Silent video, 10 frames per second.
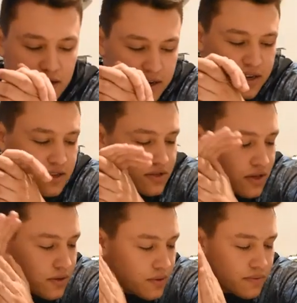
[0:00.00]
Alright guys,
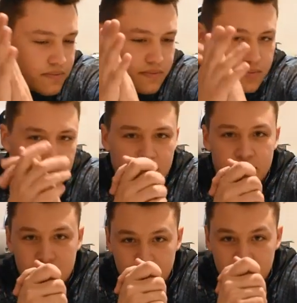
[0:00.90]
so
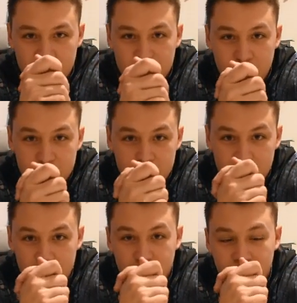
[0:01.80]
it's come to that time, to the
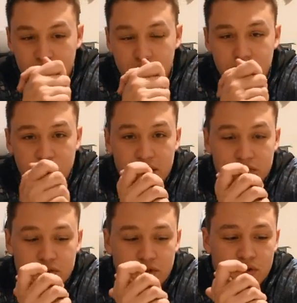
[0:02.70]
end of the video. You
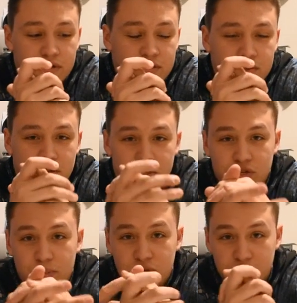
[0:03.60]
guys saw the
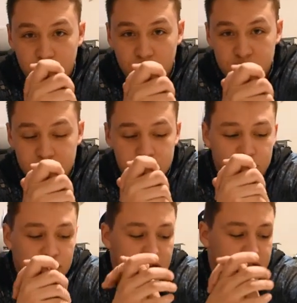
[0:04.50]
description of the prices,
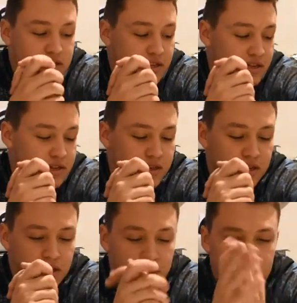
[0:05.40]
you guys seen
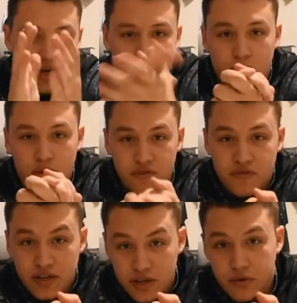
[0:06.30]
the up close
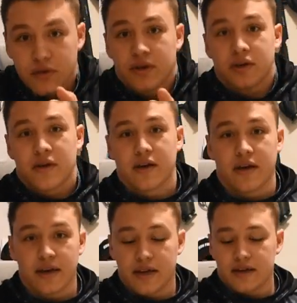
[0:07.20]
video,
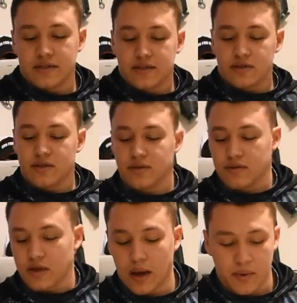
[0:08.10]
and
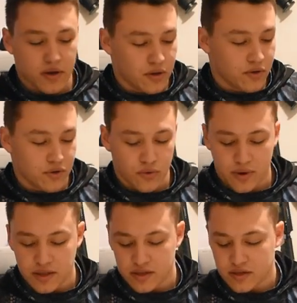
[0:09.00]
I'm going to go through
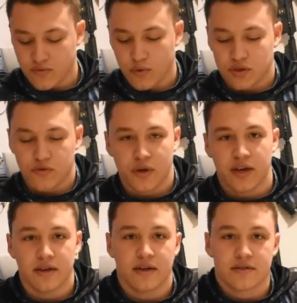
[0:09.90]
my list of 1 through
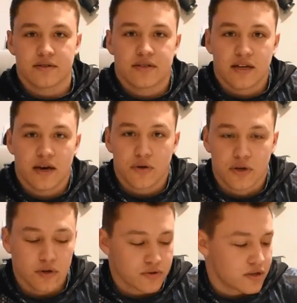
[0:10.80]
8 and see how it
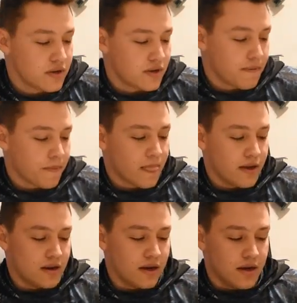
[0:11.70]
goes.
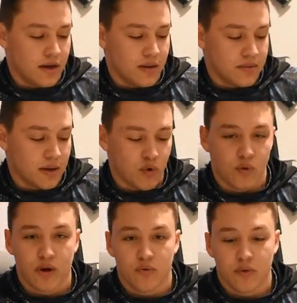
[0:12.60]
Number
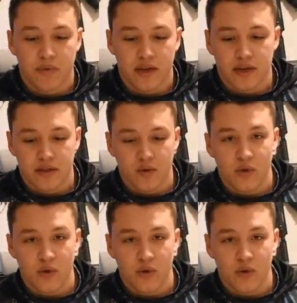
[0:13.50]
1 would be the